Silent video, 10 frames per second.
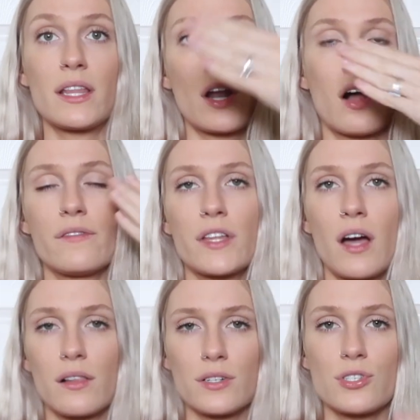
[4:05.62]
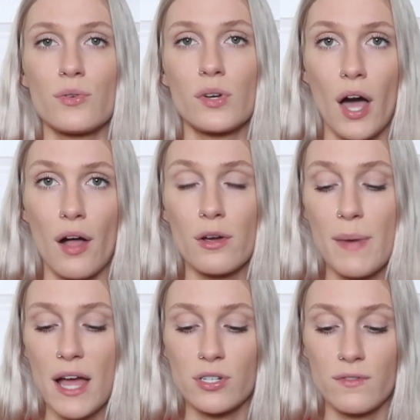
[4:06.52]
and then all of the colors, so you can color
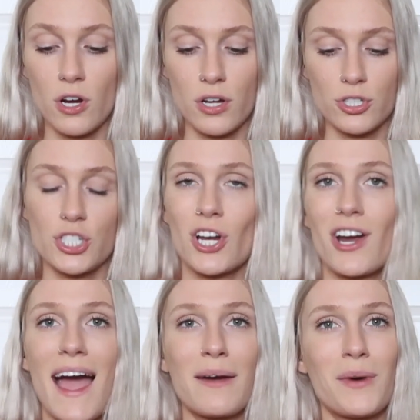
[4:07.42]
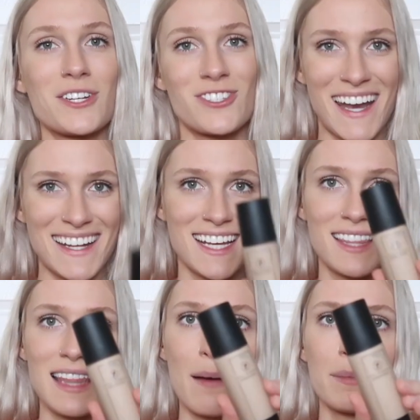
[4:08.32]
match if you're unsure. I wish that I'd
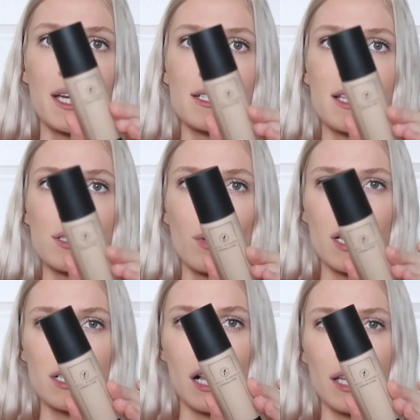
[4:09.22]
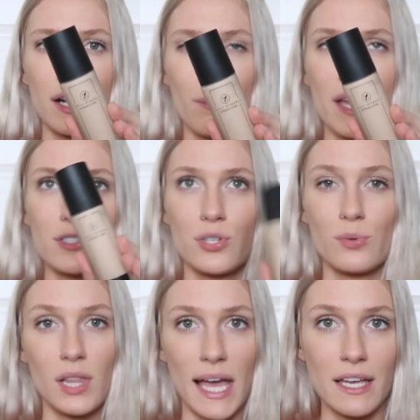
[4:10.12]
done that because this one is a little bit
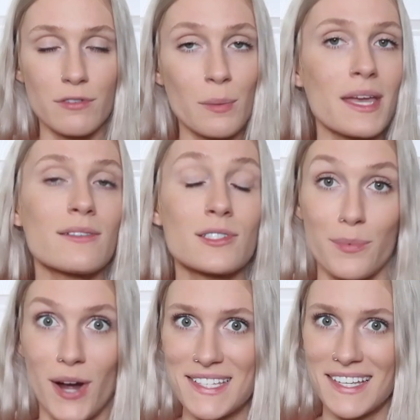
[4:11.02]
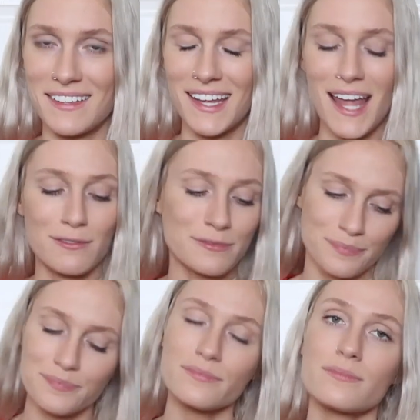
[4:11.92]
too light for me, surprisingly enough.
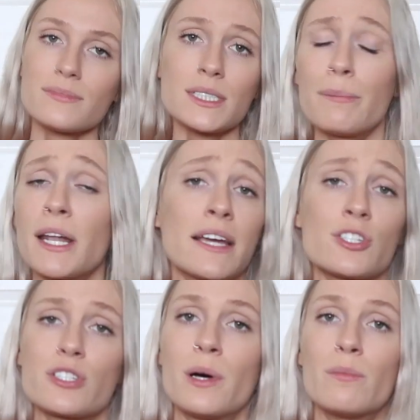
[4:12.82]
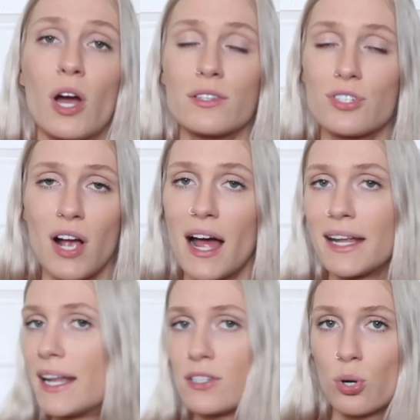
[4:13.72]
But I can just put bronzer
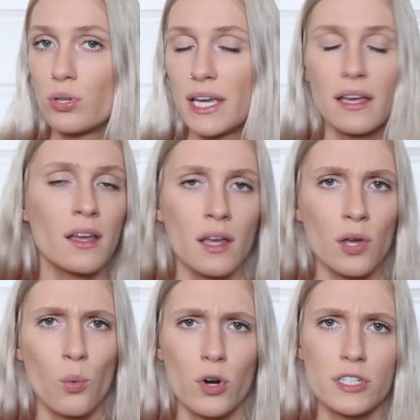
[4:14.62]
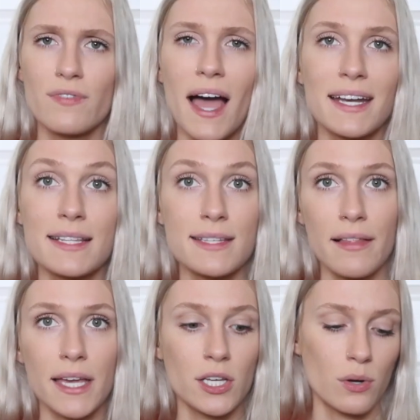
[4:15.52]
on and it totally works fine. It's
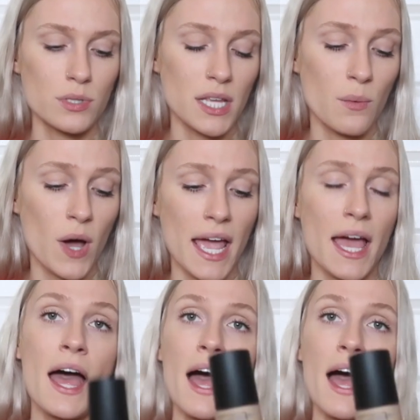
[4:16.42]
not like ghostly white.